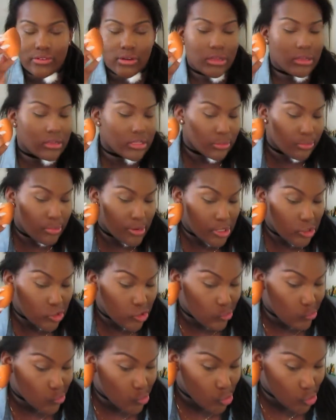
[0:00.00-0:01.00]
on the sponge,
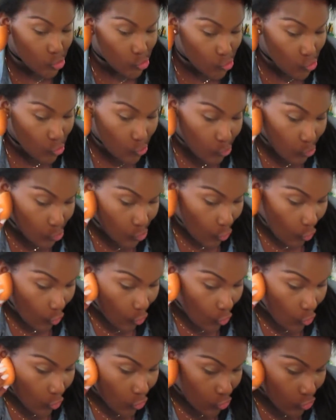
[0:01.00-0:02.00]
I'm just going to put it
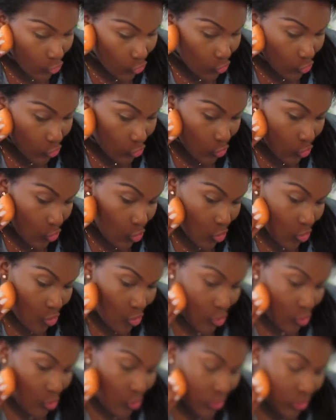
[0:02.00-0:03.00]
underneath
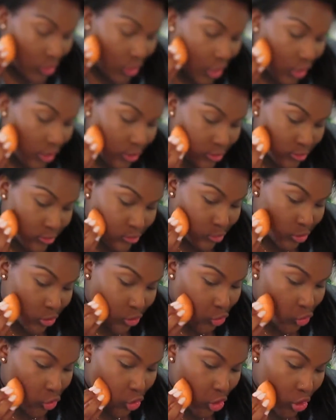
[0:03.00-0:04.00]
the hollows of my
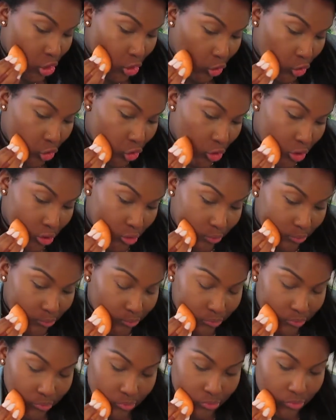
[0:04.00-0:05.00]
cheeks
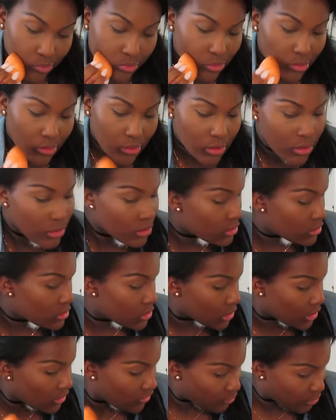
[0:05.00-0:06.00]
to
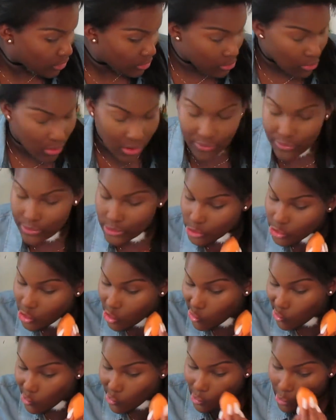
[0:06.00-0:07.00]
give me more of a
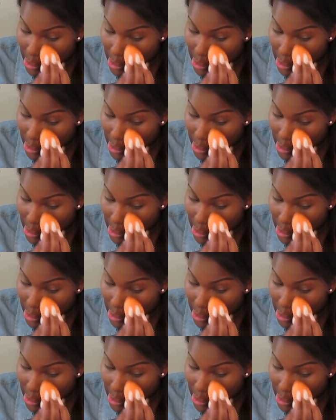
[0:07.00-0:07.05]
subtle